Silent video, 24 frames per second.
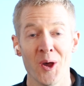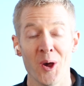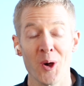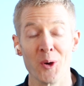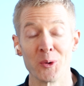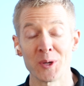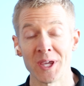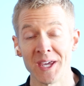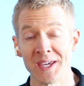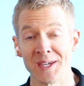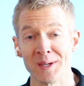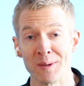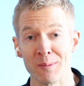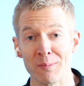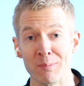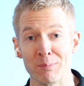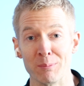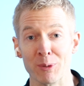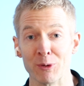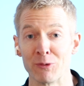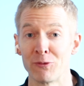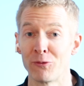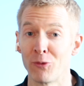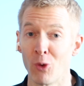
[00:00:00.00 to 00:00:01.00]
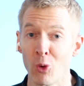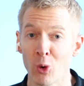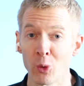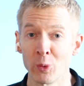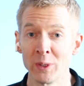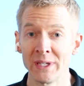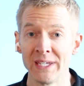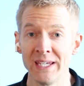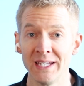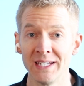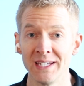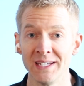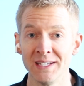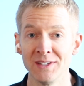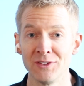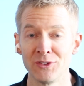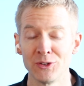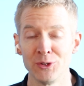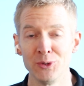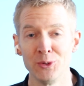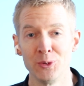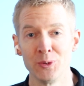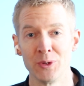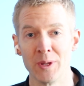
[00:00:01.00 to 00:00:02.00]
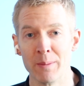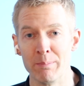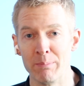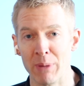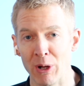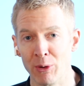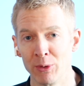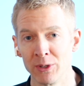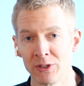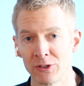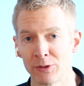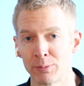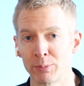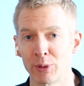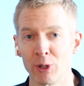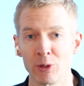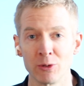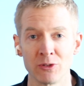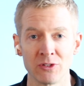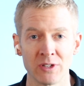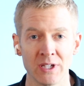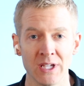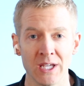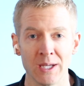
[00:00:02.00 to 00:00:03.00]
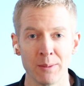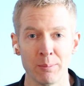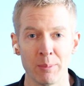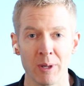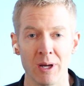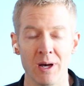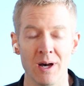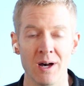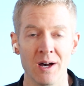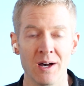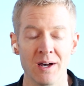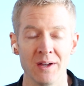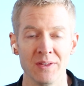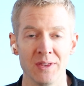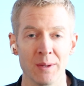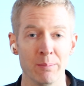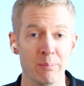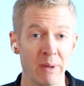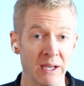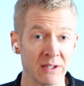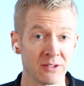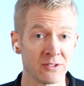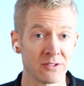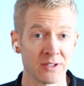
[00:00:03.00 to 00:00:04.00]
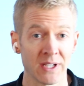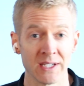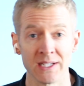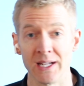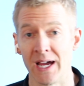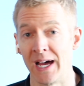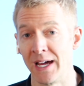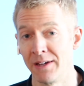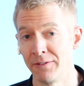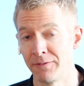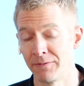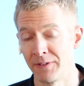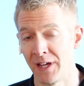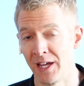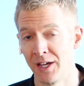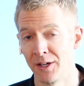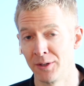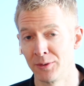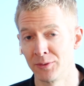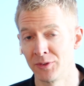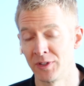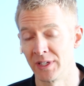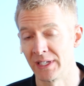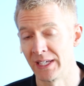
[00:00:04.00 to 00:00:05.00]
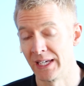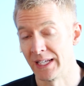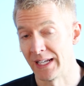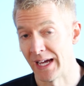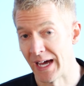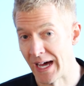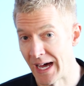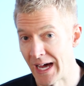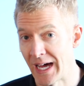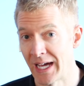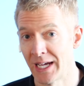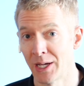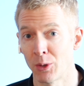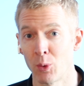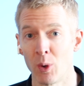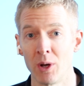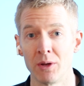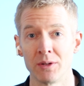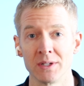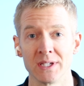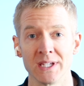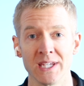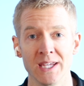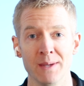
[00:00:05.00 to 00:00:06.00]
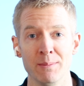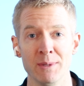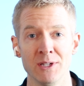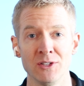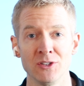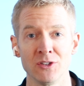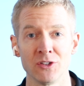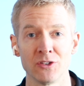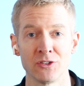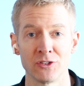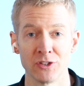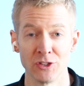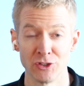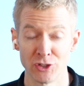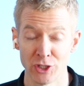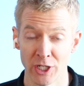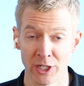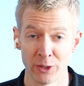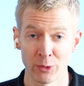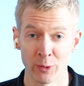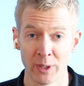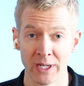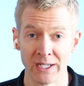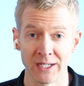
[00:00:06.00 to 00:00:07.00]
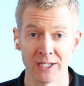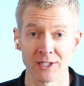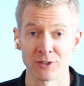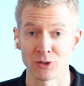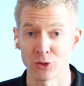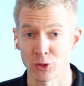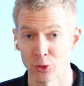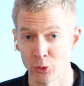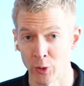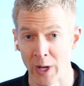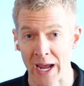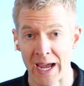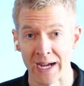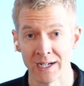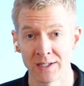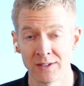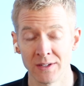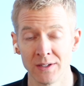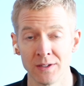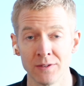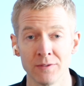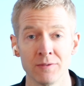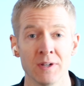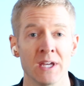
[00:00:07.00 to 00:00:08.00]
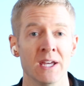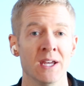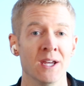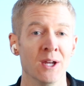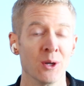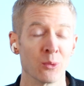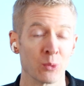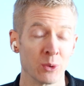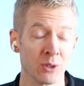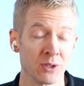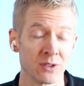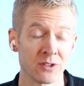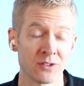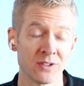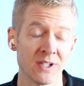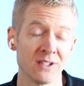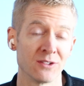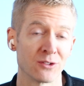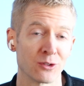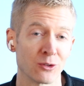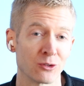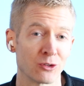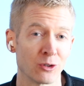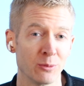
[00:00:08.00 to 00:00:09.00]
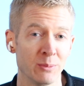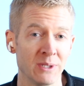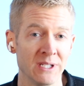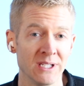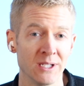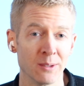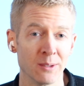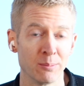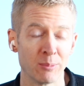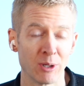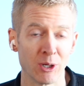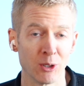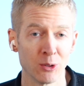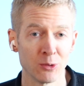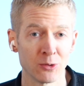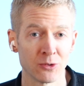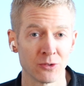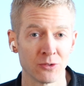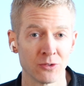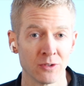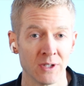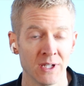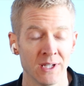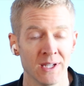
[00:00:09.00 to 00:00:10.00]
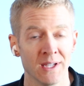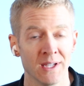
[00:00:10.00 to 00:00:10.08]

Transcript: Okay, before we get into the bonus pro tip on the best site I've found to get high quality images to generate attractive real estate social media posts,